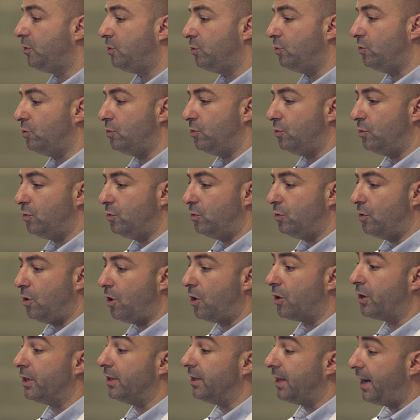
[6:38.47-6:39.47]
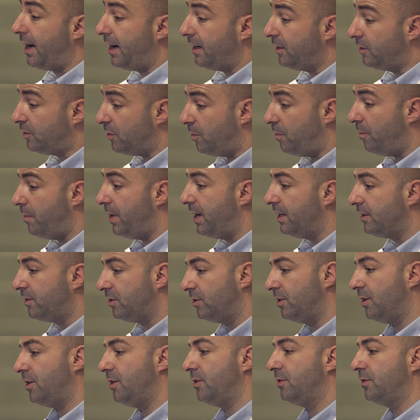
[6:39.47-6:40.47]
to organize a
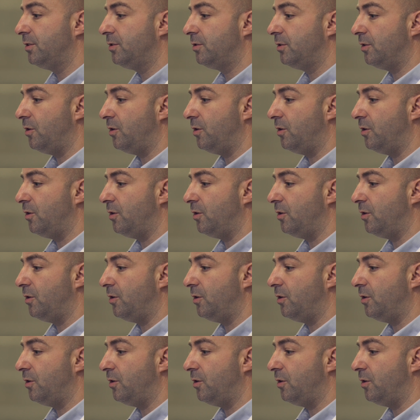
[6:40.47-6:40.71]
maintenance